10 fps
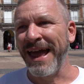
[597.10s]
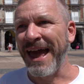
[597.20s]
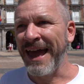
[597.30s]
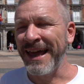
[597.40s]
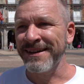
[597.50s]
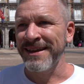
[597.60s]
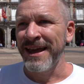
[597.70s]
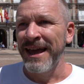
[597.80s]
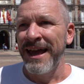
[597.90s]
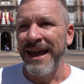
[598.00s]
And
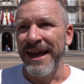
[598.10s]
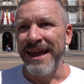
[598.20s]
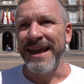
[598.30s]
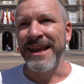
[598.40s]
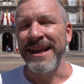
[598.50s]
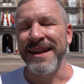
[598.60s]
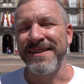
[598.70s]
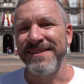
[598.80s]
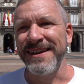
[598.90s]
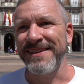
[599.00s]
in
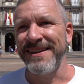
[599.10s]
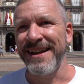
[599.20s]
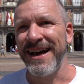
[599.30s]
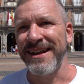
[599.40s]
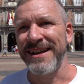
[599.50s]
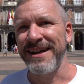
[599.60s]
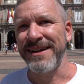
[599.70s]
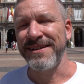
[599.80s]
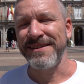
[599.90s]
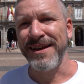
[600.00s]

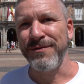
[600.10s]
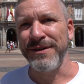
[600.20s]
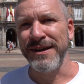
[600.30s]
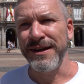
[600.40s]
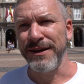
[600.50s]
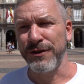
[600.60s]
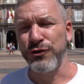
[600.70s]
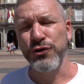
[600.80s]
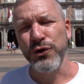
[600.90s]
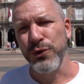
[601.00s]

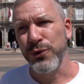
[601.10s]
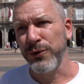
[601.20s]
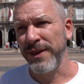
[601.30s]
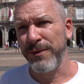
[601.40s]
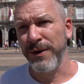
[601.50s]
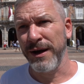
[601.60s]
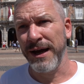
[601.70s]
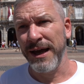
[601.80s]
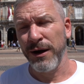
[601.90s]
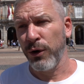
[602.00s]
1672, there were,
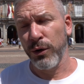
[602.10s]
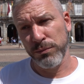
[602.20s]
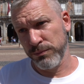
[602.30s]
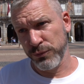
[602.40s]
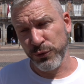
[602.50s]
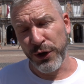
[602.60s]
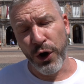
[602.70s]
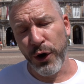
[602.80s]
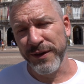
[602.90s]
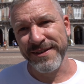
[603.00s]
or during
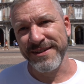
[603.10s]
all these